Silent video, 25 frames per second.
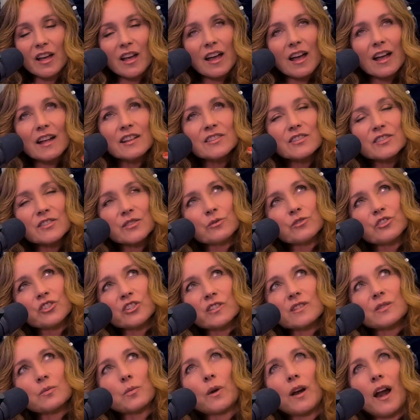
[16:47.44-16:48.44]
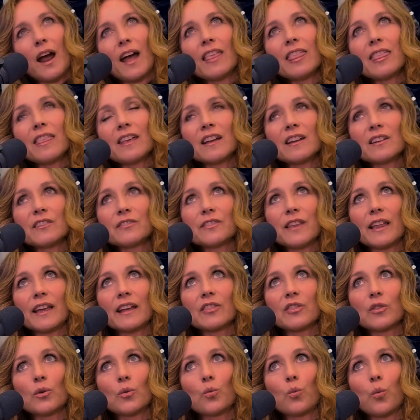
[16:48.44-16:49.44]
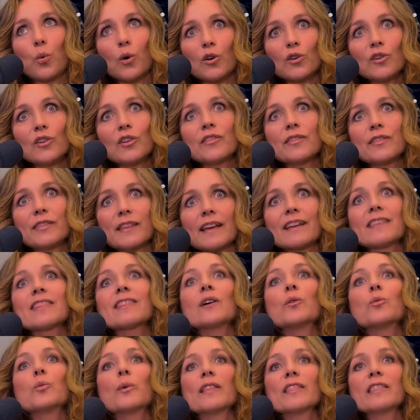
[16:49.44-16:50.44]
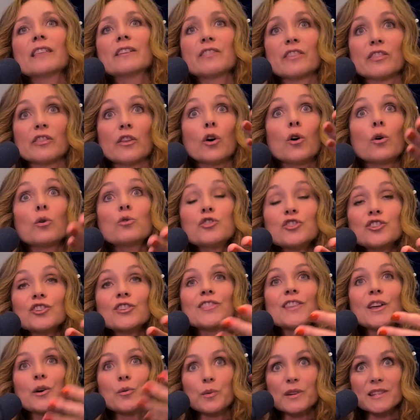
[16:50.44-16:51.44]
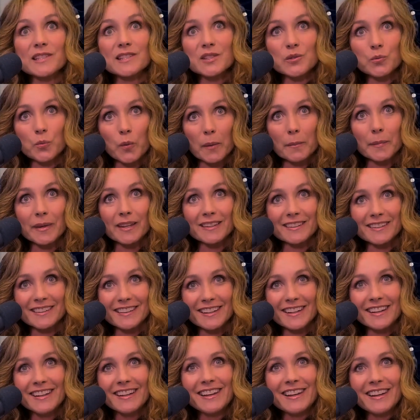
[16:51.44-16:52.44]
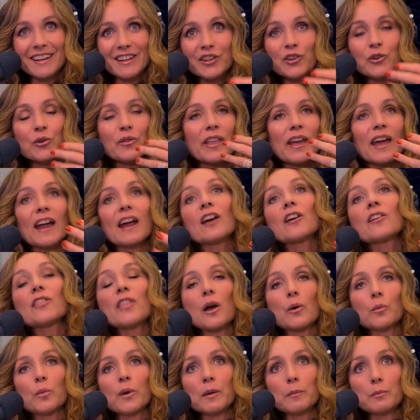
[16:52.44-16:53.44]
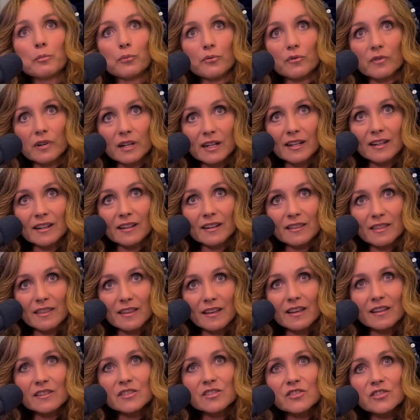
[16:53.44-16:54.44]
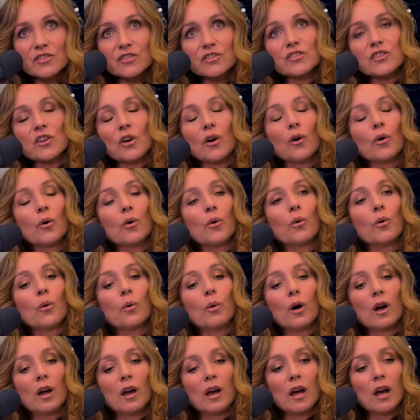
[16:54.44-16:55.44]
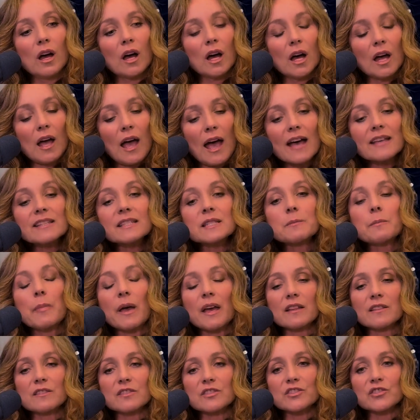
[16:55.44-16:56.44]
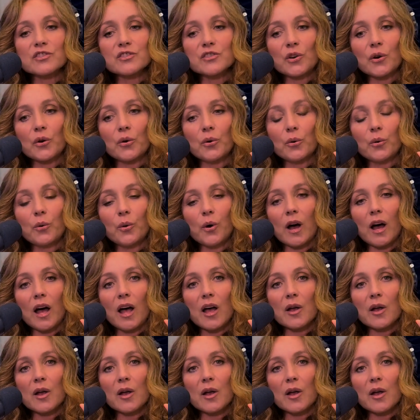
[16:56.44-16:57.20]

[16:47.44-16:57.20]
And so just when I think of like the world like that we live in, the ocean that we swim in, the air that we breathe has been so